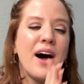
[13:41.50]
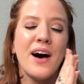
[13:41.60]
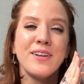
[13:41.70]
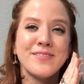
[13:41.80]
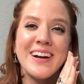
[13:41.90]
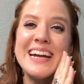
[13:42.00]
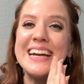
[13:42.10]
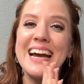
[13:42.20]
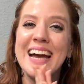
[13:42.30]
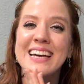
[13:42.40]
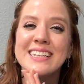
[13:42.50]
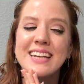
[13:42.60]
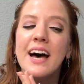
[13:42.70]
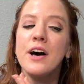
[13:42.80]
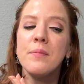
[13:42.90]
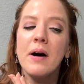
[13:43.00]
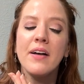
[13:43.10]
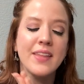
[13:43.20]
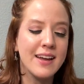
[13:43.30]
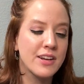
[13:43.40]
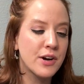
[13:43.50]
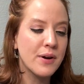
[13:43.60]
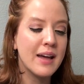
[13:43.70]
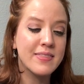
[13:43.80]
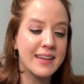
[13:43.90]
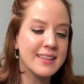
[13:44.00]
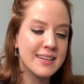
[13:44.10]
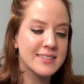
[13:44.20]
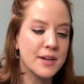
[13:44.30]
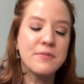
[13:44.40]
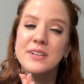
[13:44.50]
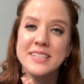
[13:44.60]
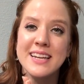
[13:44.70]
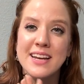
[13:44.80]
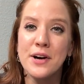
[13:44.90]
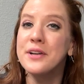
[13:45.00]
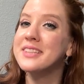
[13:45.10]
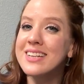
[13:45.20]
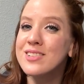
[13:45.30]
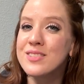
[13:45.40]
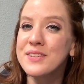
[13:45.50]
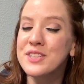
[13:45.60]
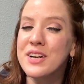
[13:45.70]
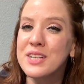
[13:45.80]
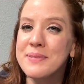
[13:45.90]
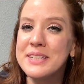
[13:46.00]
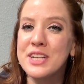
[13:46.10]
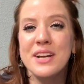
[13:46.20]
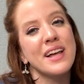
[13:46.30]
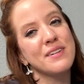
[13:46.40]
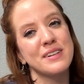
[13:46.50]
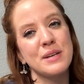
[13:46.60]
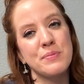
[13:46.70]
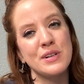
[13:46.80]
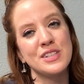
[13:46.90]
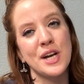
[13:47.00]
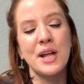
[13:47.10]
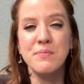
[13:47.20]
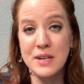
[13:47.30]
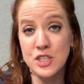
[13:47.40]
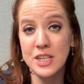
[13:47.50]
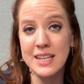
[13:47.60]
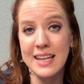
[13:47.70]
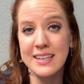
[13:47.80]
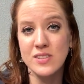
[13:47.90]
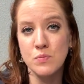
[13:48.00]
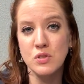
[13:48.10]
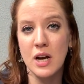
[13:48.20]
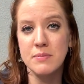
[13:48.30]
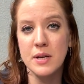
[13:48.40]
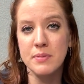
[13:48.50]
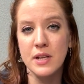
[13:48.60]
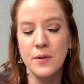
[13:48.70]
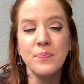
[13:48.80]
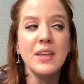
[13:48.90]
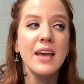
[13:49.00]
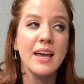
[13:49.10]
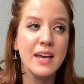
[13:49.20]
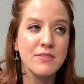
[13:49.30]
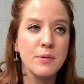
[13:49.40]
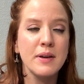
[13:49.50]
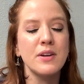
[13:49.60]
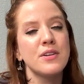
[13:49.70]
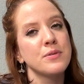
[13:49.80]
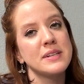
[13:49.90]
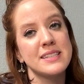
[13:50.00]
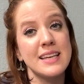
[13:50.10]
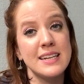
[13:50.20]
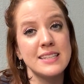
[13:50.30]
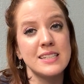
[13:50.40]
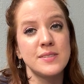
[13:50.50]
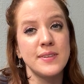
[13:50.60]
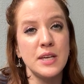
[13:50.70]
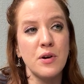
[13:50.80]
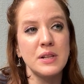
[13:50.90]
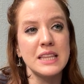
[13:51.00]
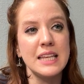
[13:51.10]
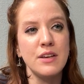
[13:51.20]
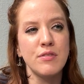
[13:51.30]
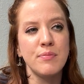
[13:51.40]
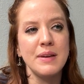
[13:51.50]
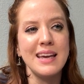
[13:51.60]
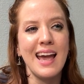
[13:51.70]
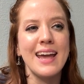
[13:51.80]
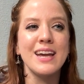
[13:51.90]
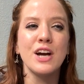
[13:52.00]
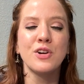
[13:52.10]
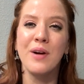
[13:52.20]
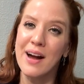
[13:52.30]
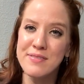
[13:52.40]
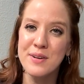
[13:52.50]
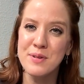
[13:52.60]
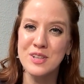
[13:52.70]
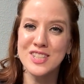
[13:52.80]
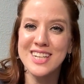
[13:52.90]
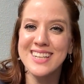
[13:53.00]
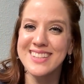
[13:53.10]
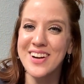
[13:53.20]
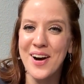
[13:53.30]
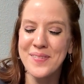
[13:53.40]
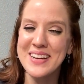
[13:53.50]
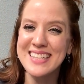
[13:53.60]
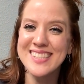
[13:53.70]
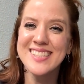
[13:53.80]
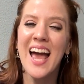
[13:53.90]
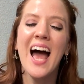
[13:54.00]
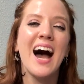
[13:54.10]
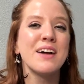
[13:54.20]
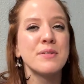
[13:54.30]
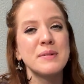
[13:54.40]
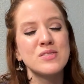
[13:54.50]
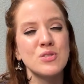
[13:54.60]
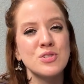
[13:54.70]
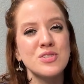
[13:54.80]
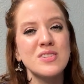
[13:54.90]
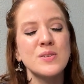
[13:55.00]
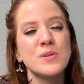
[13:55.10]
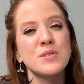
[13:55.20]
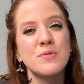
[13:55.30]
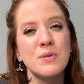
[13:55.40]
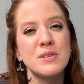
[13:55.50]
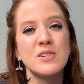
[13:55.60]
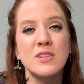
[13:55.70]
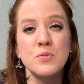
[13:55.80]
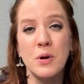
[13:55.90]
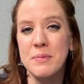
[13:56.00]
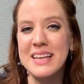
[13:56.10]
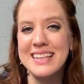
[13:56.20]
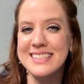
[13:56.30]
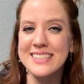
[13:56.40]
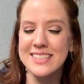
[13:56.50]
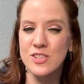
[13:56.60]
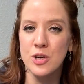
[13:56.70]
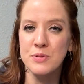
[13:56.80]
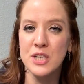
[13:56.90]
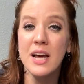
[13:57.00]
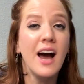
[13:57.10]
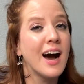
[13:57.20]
All right, and um, on that note, I think that is it for today, y'all. Thank you so much for coming to my channel. I really appreciate it. Make sure to hit like and subscribe down below. If you made it all the way to the end of this video, leave me a graph emoji in the comments. I have all my socials, as well as a few ways you can support me, linked in the description.